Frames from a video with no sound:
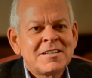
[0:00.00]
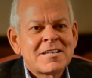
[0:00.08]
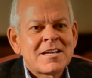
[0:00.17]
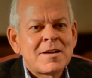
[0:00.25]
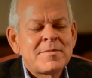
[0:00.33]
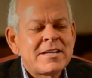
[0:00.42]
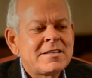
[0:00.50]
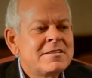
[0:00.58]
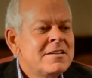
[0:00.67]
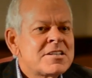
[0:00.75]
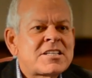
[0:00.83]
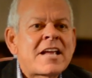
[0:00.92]
I mean,
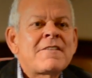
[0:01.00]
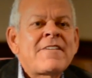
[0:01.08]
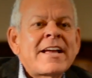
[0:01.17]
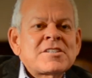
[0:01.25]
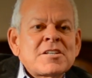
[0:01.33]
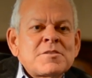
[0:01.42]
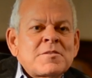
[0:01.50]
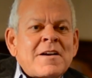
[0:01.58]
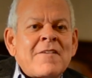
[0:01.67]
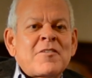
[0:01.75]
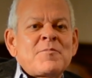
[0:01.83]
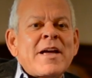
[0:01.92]
State Evangelism
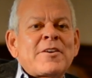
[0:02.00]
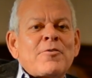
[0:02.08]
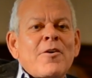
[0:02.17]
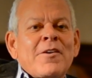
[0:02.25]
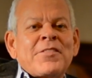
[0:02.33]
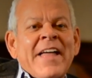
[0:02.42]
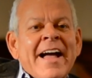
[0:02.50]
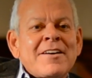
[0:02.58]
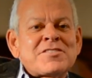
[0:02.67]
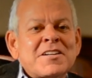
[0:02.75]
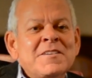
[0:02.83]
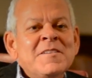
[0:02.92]
Conference may draw
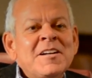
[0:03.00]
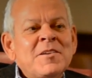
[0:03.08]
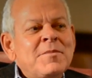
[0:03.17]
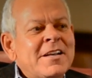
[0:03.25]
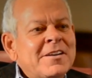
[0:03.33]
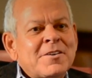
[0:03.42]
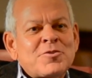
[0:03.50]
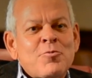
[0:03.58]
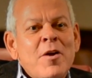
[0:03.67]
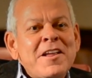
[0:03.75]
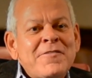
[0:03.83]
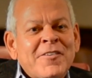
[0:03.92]
1,000, but there are
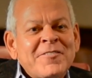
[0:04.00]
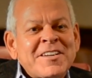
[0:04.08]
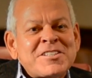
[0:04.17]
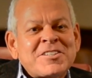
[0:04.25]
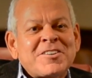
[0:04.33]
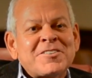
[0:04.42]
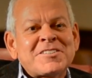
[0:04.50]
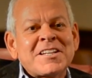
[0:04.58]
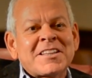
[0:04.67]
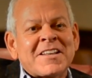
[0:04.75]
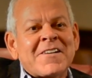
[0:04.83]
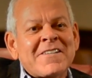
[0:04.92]
20 from this church
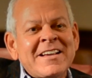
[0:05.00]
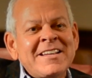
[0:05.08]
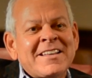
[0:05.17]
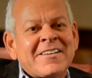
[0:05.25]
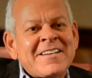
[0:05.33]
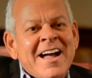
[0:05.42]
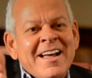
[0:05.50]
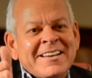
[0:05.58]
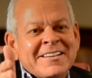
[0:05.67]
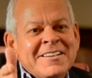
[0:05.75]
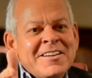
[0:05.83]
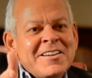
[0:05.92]
and 30. They're not
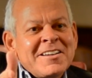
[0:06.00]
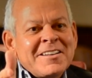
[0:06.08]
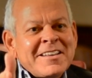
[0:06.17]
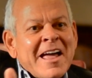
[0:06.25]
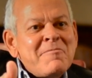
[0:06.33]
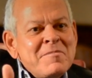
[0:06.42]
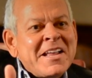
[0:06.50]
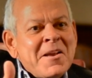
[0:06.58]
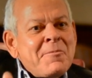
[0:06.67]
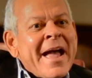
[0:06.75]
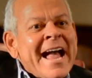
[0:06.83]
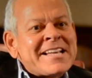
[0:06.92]
that many
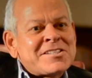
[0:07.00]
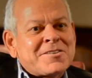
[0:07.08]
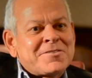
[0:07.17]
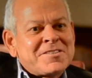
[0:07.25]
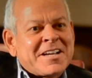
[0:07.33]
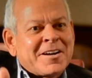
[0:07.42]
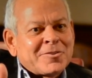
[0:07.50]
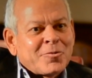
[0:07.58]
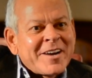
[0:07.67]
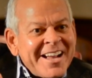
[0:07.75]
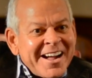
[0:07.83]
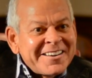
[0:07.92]
pastors there,
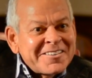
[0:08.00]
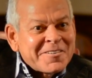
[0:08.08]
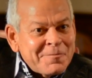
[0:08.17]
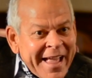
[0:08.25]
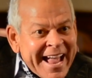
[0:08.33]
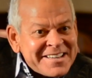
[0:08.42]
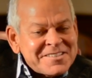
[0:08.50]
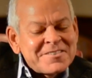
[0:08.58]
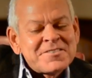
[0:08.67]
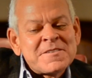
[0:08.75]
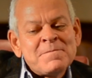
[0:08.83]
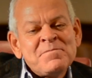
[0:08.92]
300
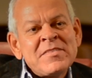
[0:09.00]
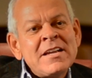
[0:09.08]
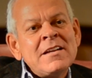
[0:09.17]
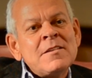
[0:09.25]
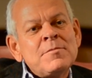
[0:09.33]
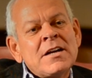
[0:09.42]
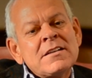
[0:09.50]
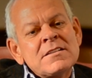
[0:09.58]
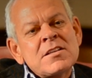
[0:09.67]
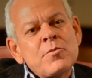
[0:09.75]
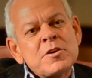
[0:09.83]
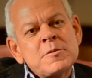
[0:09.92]
pastors. But
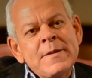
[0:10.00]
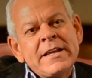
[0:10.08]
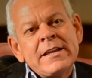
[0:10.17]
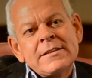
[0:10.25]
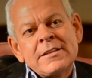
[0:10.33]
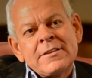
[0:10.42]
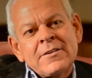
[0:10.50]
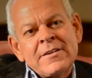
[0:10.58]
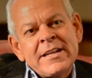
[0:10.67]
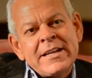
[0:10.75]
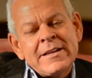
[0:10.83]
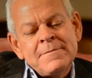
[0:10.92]
so we're speaking to their
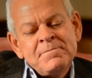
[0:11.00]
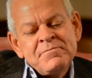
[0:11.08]
need.